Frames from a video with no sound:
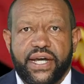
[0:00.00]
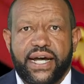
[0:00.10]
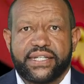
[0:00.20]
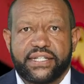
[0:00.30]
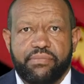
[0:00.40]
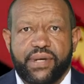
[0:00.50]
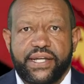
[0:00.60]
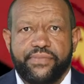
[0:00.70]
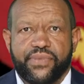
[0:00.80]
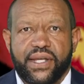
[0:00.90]
are
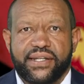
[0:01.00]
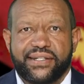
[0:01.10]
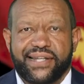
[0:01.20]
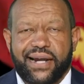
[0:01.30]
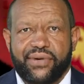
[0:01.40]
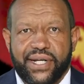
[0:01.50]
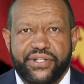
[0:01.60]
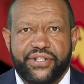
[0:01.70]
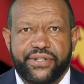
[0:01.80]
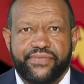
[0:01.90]
simply
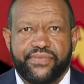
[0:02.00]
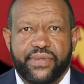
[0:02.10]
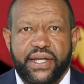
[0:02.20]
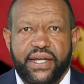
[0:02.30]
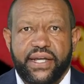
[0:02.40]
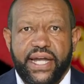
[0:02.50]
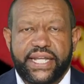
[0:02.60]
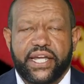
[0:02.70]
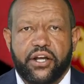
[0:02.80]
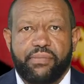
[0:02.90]
sacrilege.
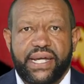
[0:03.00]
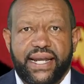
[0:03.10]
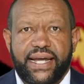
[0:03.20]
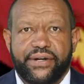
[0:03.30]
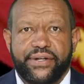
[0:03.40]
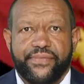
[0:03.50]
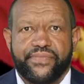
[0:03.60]
It cannot be allowed.